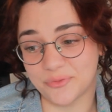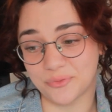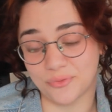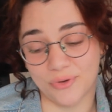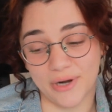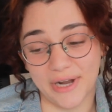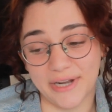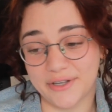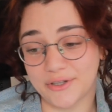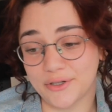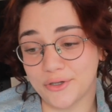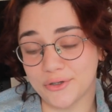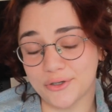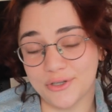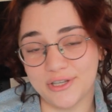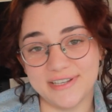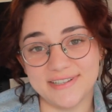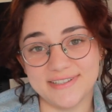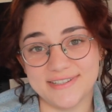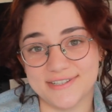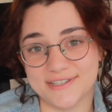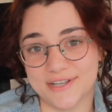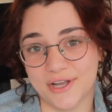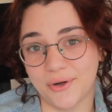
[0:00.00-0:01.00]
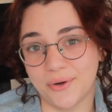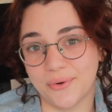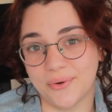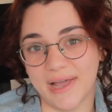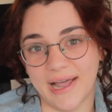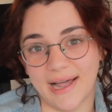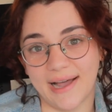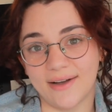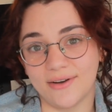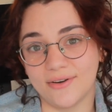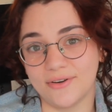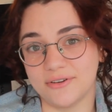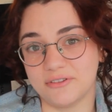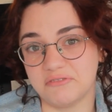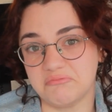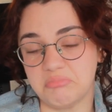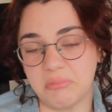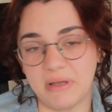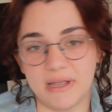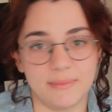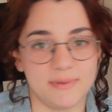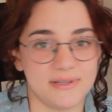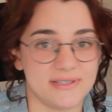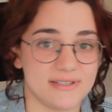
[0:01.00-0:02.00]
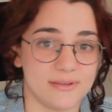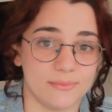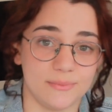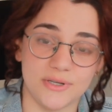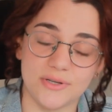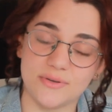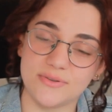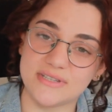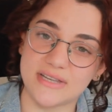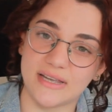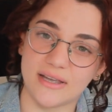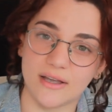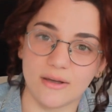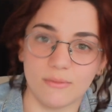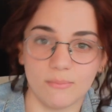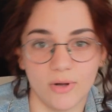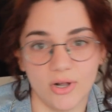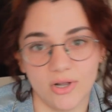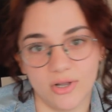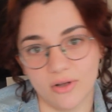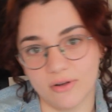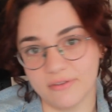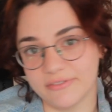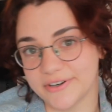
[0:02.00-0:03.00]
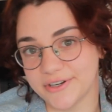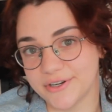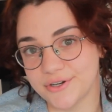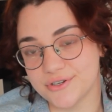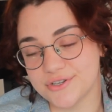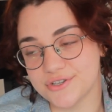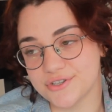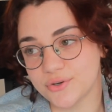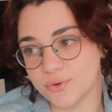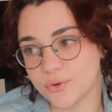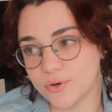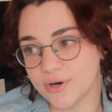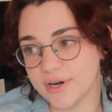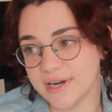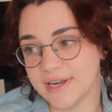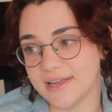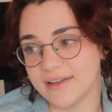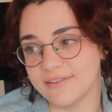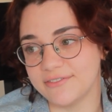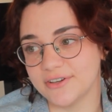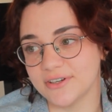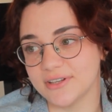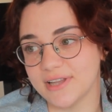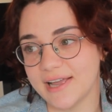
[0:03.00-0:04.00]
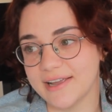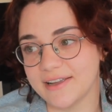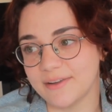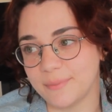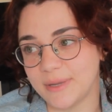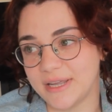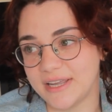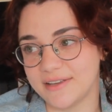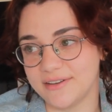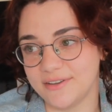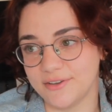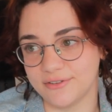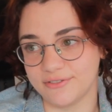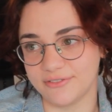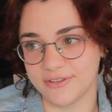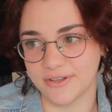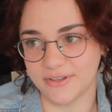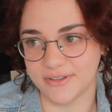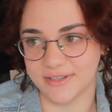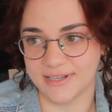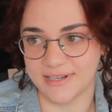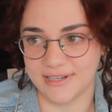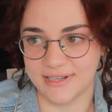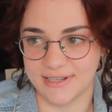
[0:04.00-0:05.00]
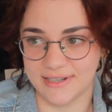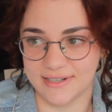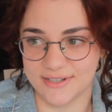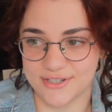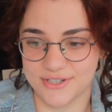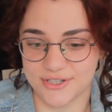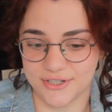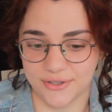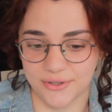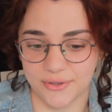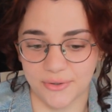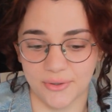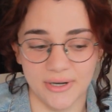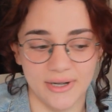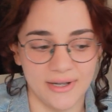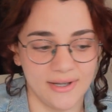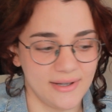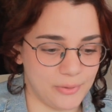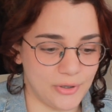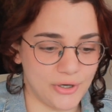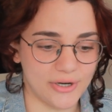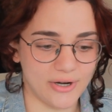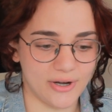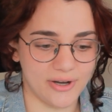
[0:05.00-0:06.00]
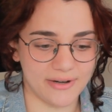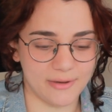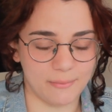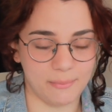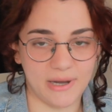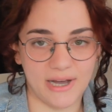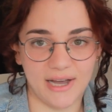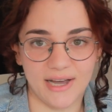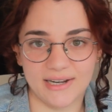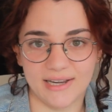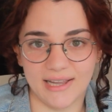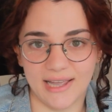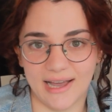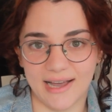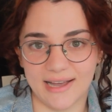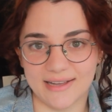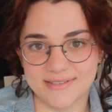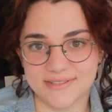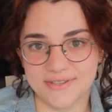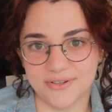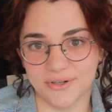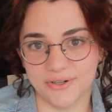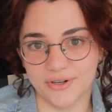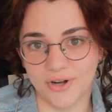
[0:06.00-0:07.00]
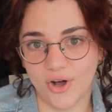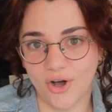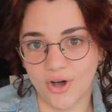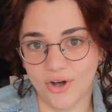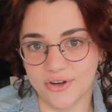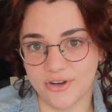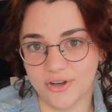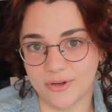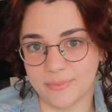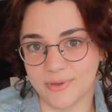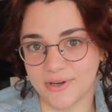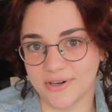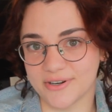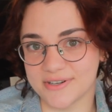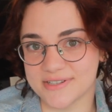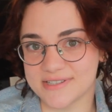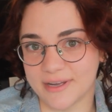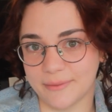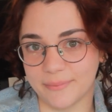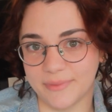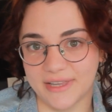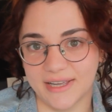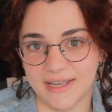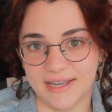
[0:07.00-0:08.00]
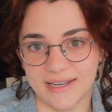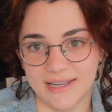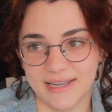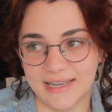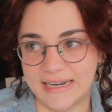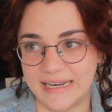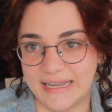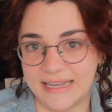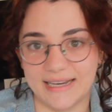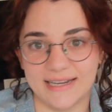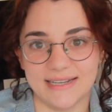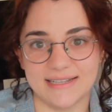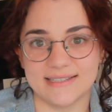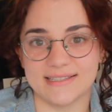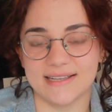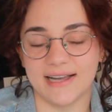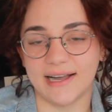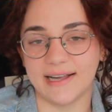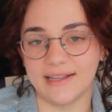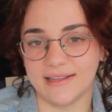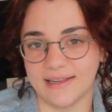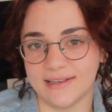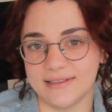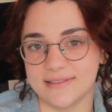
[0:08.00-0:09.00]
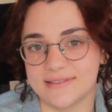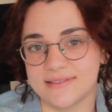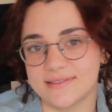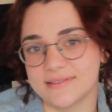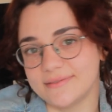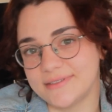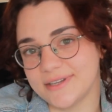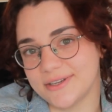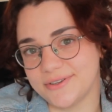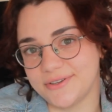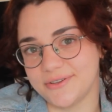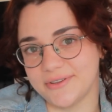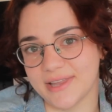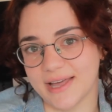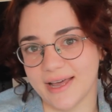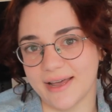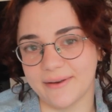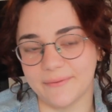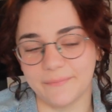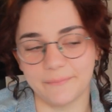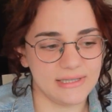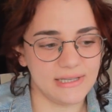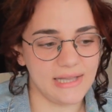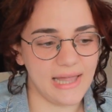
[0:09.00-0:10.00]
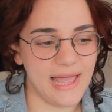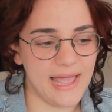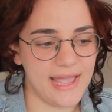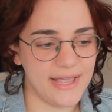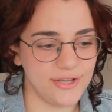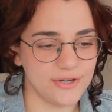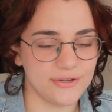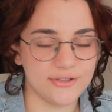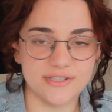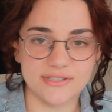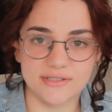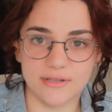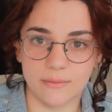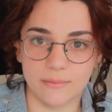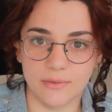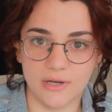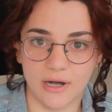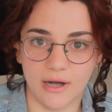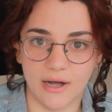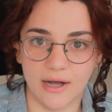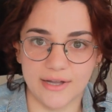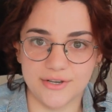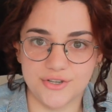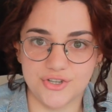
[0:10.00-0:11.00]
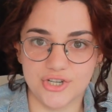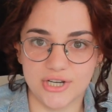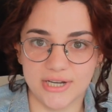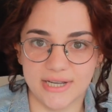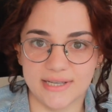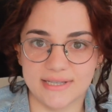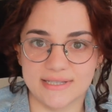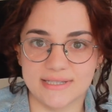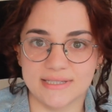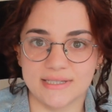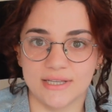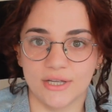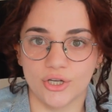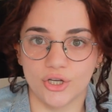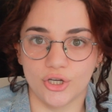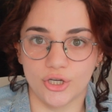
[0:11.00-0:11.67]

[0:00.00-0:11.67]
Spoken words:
regularly zone out, maybe to music, mull over your story. If you're like me and you feel the need to put on a podcast or an audiobook or something in any silence, don't do that. Let your subconscious